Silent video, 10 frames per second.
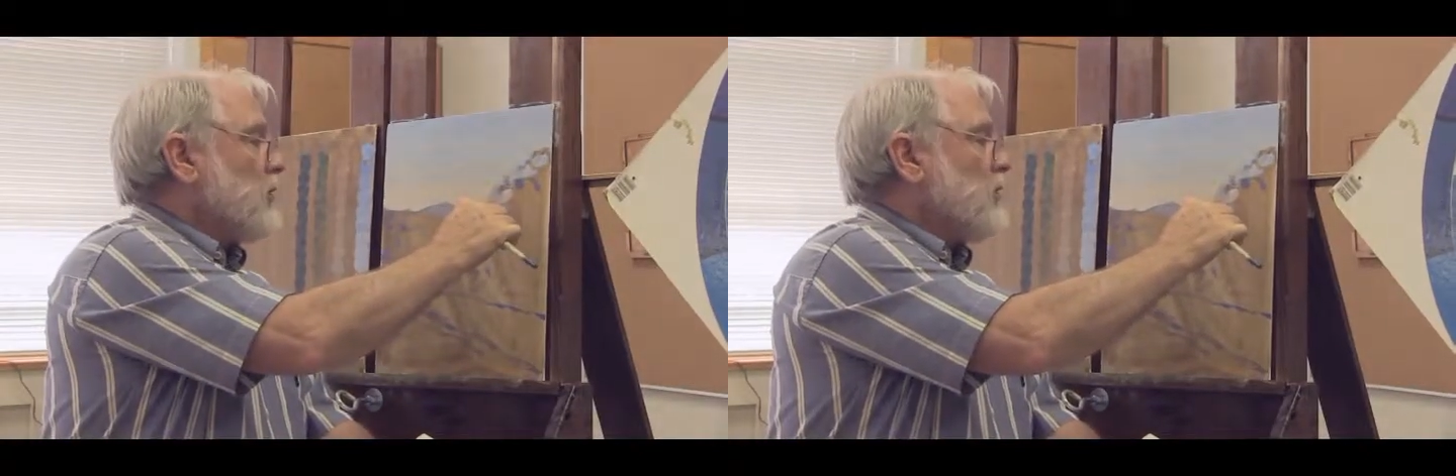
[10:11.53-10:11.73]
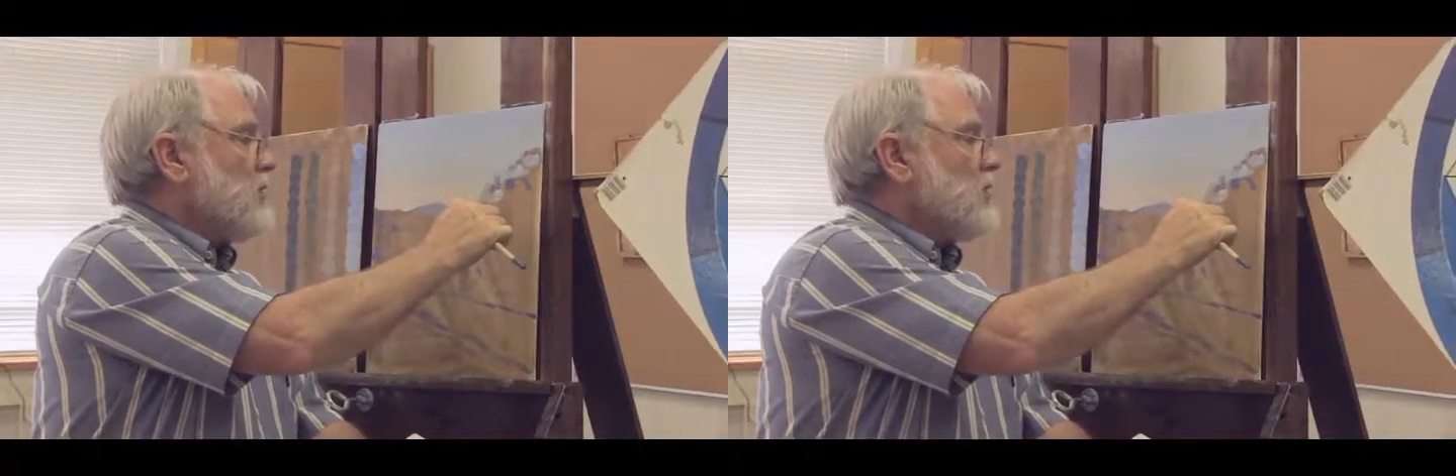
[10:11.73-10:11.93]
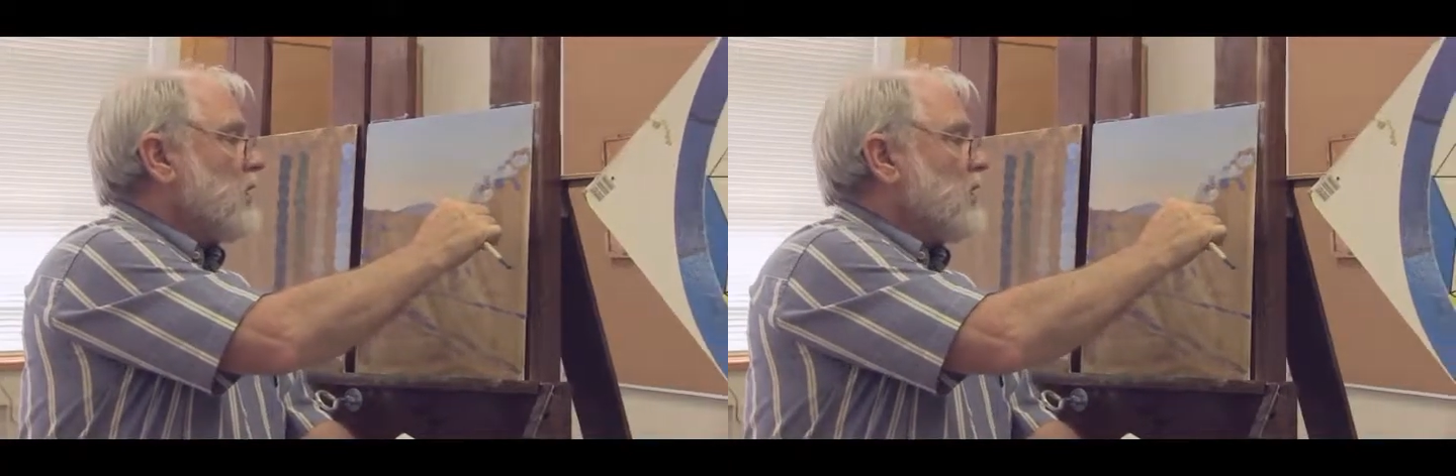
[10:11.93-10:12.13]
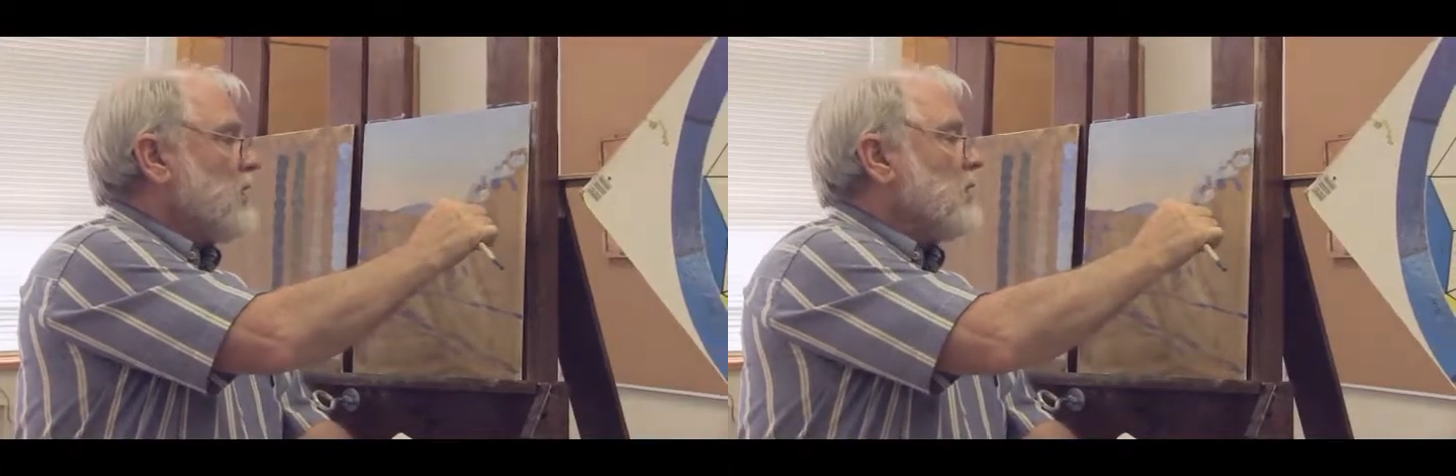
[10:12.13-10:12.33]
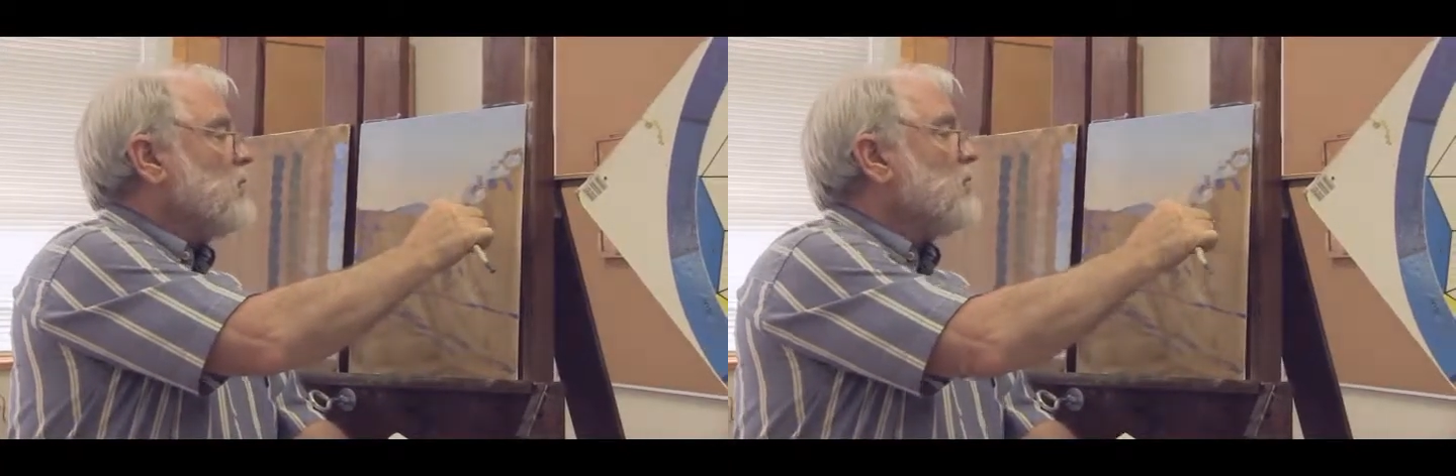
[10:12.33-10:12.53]
a pretty good
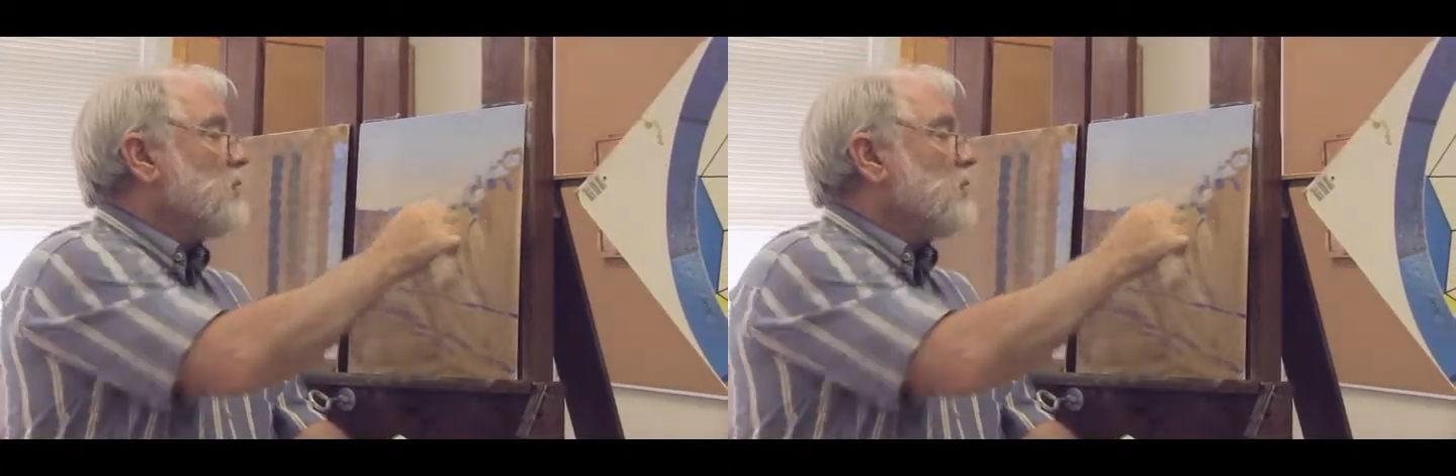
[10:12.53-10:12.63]
color